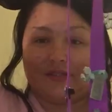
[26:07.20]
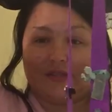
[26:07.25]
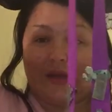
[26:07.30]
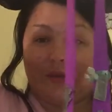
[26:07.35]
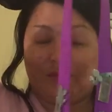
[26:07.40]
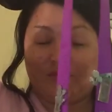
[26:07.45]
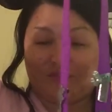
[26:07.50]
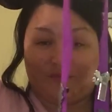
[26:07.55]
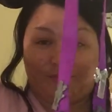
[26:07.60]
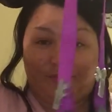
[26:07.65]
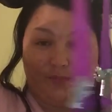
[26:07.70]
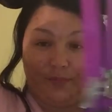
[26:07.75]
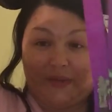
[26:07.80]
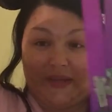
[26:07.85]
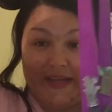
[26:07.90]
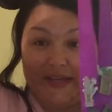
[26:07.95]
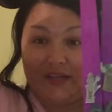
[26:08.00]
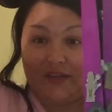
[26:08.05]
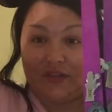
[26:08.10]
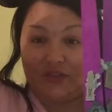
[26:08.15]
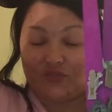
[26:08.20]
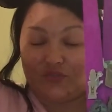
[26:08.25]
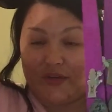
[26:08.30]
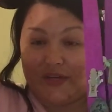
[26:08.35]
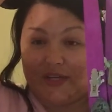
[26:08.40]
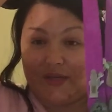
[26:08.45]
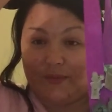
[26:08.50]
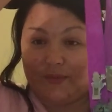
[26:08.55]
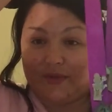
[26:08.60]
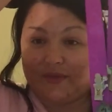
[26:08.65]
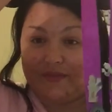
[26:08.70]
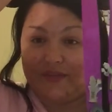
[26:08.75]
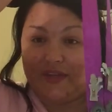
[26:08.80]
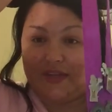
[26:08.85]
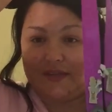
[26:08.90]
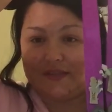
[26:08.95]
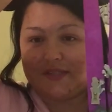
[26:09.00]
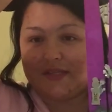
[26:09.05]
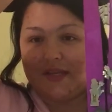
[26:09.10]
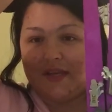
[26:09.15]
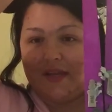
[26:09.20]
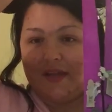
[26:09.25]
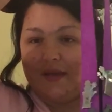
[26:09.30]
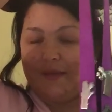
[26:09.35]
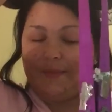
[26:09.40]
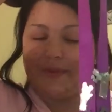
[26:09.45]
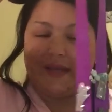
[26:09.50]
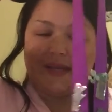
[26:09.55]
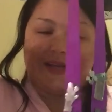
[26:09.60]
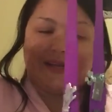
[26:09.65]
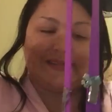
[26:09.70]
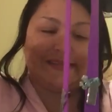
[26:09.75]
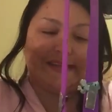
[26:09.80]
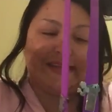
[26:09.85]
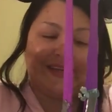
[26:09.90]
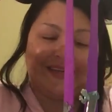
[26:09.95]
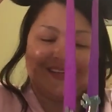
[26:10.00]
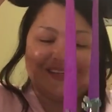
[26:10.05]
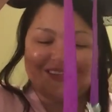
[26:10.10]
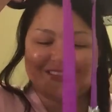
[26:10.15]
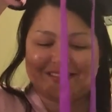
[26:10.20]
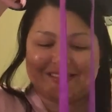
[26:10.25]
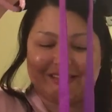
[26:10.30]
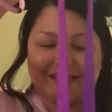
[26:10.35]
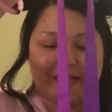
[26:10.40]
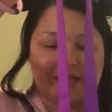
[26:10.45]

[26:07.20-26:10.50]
was planning on trading one of these, but like I said, I didn't see